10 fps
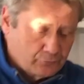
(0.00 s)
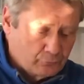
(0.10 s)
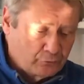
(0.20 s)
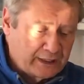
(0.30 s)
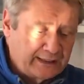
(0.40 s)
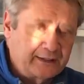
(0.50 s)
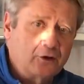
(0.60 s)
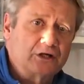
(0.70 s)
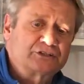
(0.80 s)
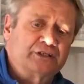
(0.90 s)
really
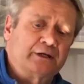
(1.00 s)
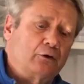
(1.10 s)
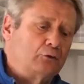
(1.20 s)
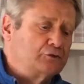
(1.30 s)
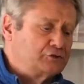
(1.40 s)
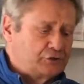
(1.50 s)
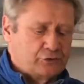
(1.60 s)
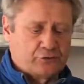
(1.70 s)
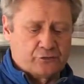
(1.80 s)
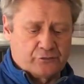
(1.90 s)
nicely
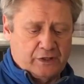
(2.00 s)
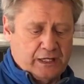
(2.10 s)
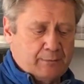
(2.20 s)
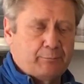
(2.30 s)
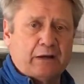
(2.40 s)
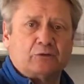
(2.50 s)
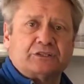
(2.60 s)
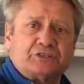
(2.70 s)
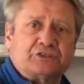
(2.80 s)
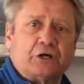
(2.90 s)
onto the hip belt
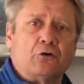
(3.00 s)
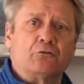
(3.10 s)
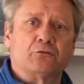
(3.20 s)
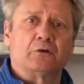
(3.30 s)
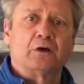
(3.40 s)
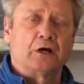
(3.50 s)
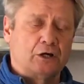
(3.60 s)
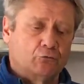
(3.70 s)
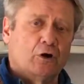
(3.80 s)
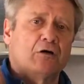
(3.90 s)
itself
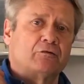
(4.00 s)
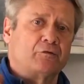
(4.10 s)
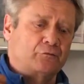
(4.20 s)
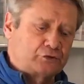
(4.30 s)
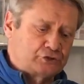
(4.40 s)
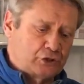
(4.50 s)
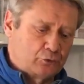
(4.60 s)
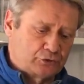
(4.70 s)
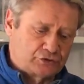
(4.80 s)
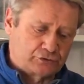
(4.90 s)
rather than the
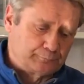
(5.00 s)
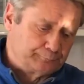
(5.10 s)
shoulders.